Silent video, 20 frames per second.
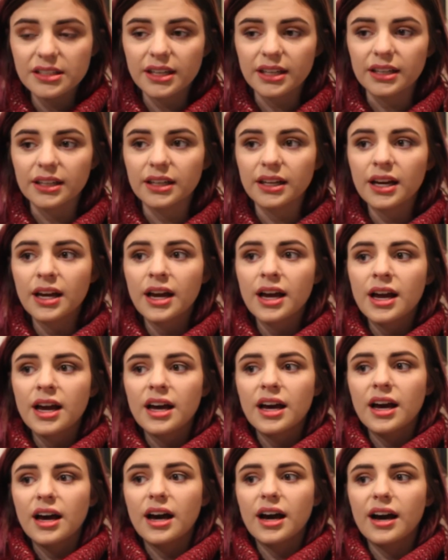And
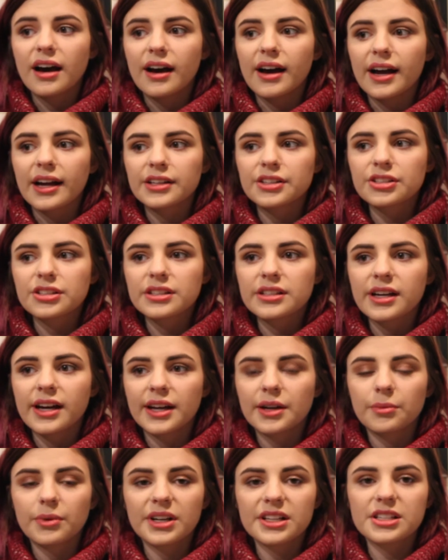I just kind
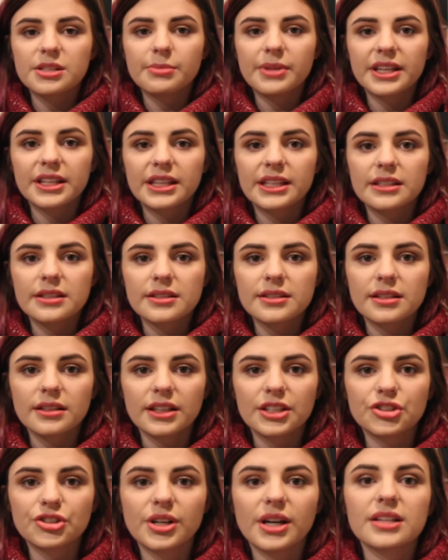of wanted to make this to
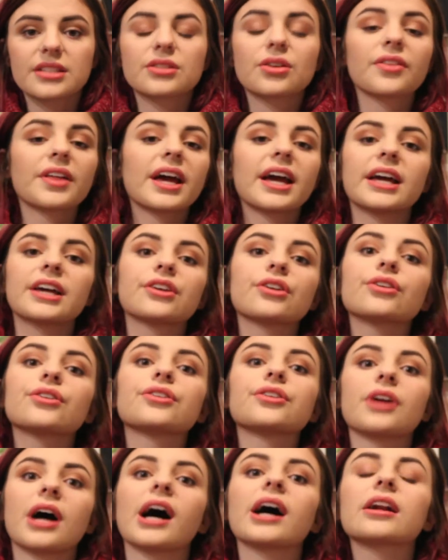let you guys know that, hey, you're
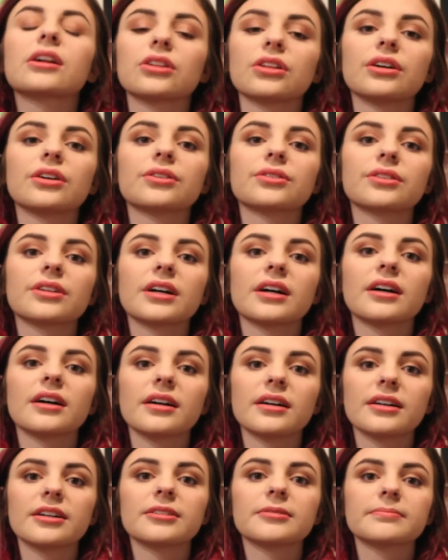not
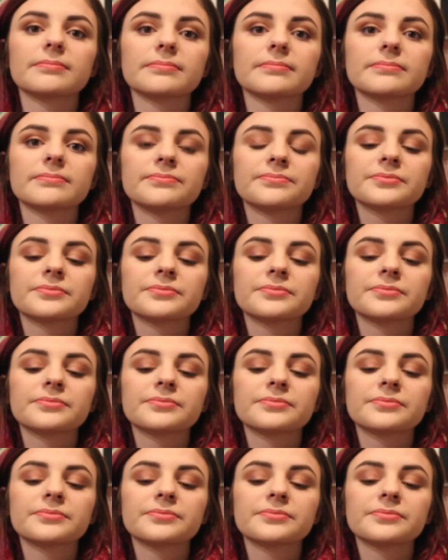alone.